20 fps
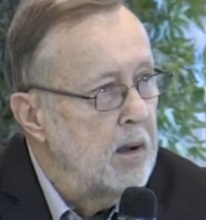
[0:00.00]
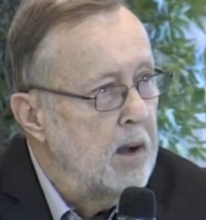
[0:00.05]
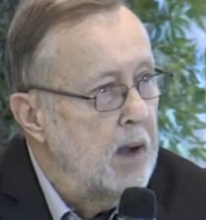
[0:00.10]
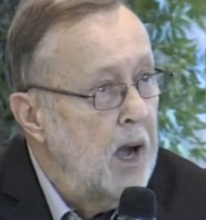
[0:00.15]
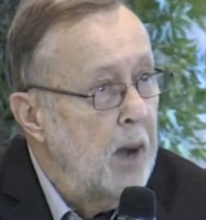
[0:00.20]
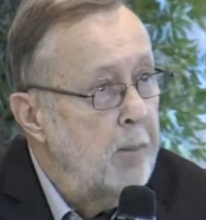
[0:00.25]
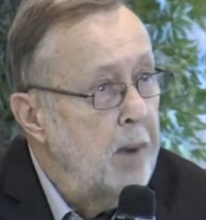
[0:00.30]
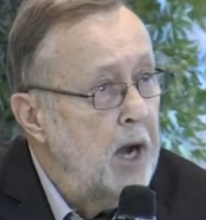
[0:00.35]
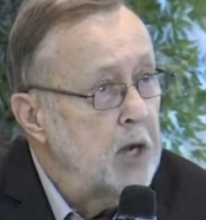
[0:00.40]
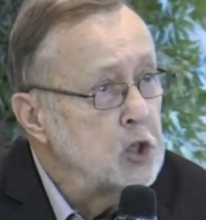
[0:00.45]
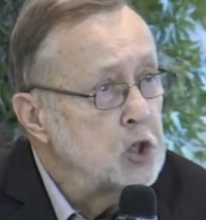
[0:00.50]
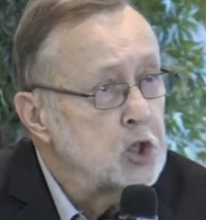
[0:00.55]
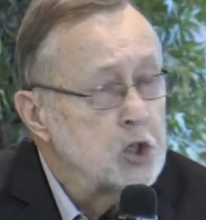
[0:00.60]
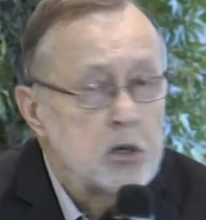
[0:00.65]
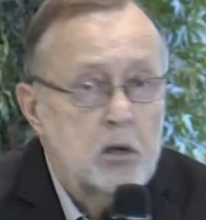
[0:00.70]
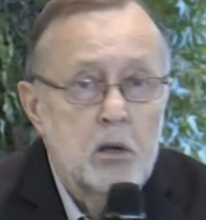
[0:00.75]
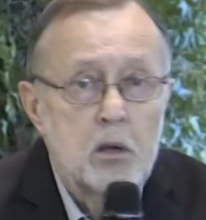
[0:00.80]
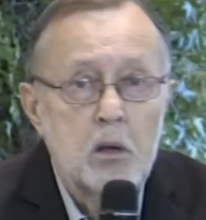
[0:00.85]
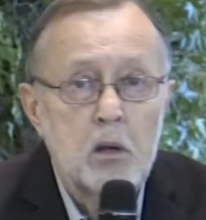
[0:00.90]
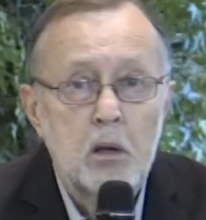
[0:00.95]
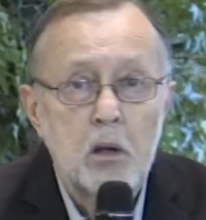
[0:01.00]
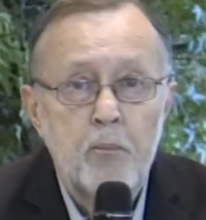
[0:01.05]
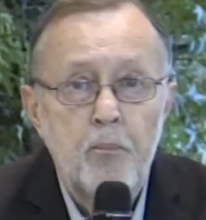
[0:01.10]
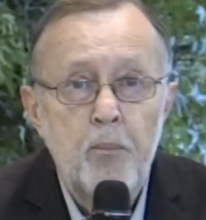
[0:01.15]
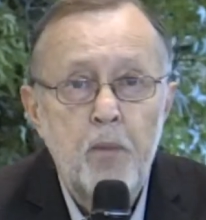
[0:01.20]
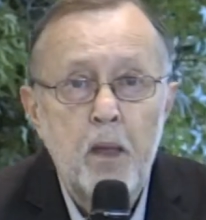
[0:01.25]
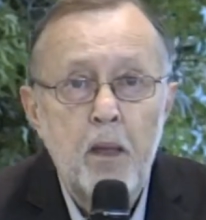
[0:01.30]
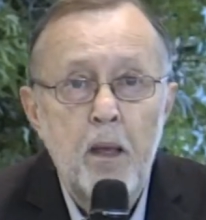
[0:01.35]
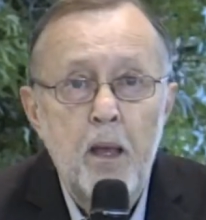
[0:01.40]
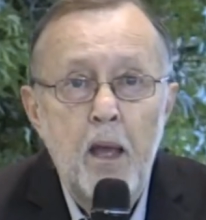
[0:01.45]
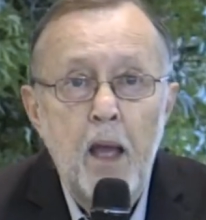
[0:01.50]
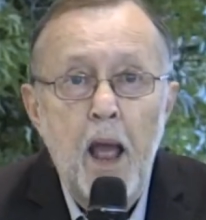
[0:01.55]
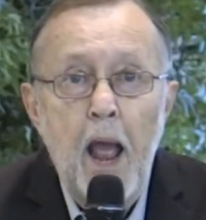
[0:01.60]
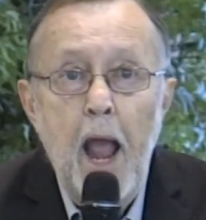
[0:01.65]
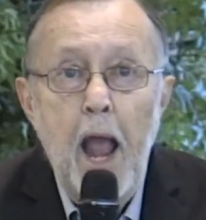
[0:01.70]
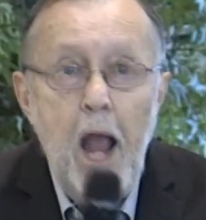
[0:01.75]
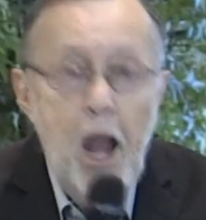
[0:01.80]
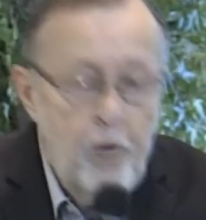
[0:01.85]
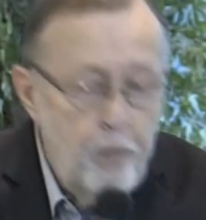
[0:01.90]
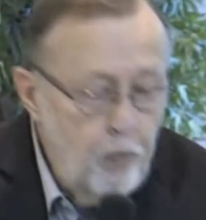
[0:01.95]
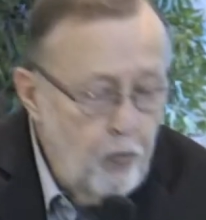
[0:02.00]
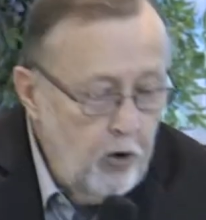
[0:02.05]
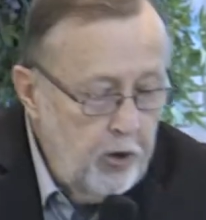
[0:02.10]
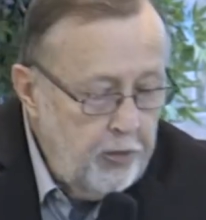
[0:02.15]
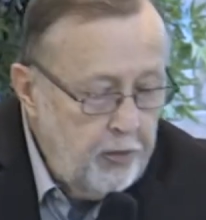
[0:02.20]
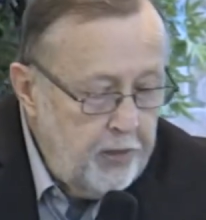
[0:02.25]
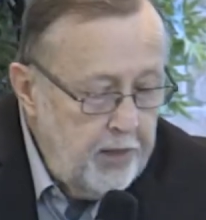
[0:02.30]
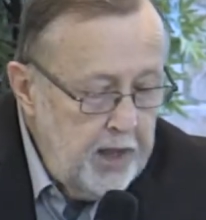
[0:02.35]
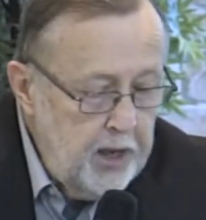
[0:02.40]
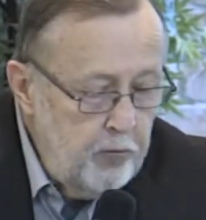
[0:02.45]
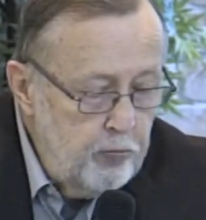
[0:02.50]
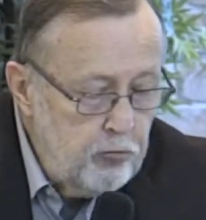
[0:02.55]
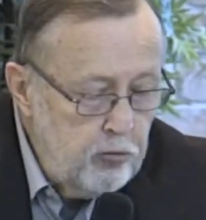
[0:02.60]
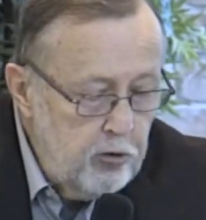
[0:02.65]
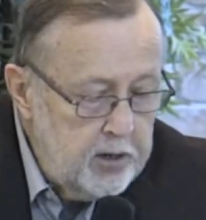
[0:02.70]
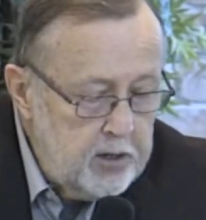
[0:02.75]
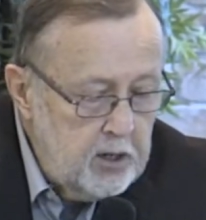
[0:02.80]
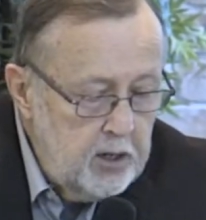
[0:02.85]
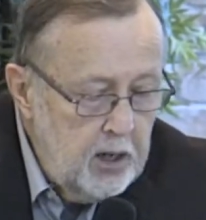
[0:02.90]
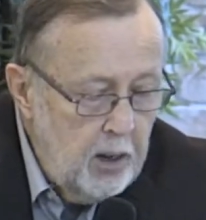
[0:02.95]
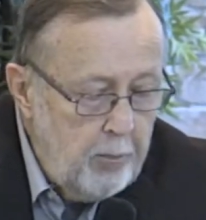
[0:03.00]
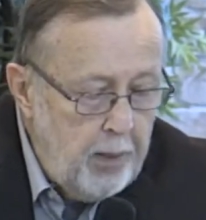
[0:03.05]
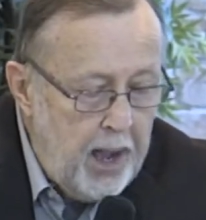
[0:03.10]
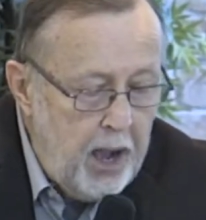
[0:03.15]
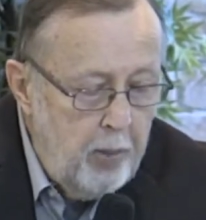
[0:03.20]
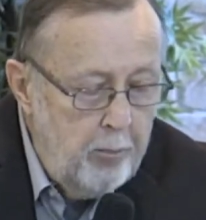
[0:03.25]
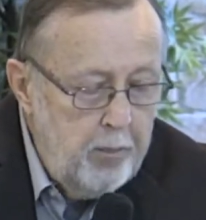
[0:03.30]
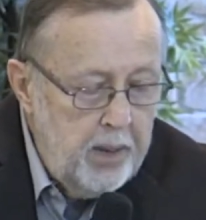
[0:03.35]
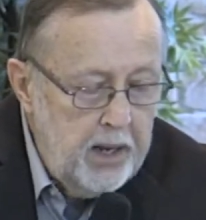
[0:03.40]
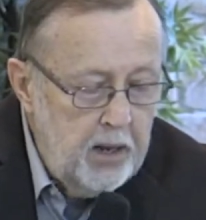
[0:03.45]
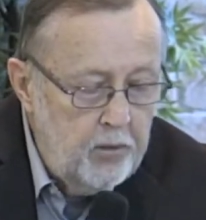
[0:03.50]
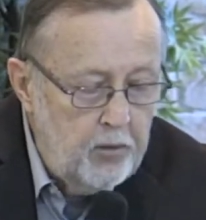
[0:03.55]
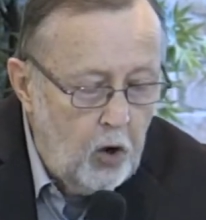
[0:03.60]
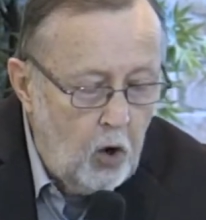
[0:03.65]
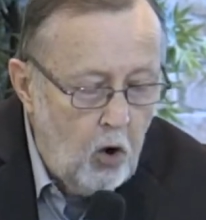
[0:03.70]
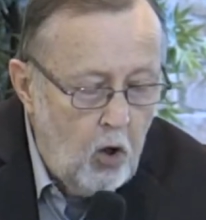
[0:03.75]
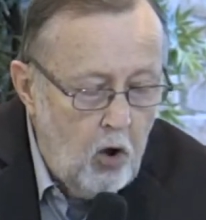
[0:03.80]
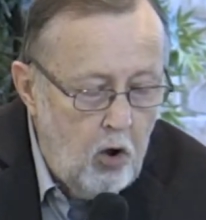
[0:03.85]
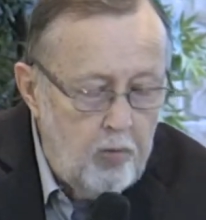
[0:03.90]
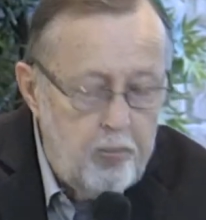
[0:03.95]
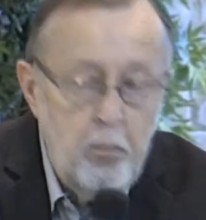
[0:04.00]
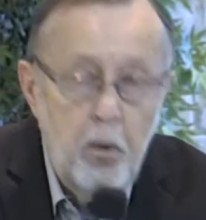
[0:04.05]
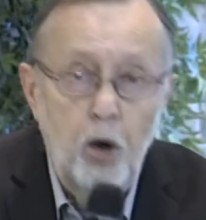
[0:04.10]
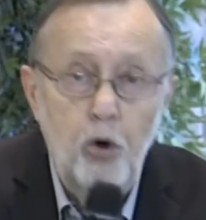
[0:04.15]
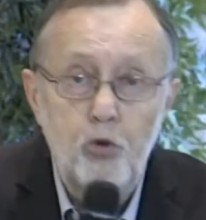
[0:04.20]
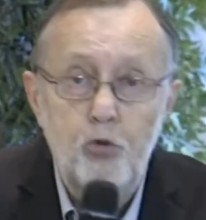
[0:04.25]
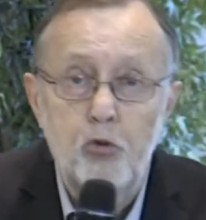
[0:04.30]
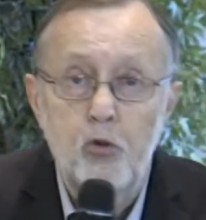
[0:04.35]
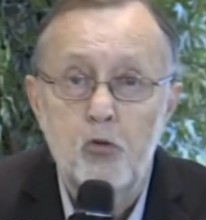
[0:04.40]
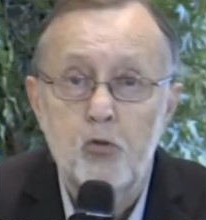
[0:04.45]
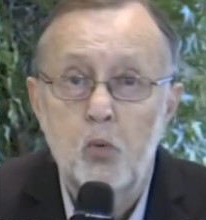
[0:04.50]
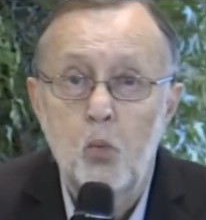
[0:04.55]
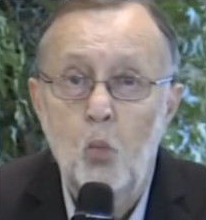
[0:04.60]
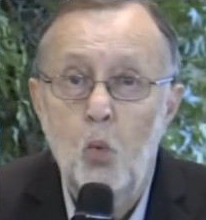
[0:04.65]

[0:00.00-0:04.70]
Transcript: How much? Everything written about me in the law of Moses,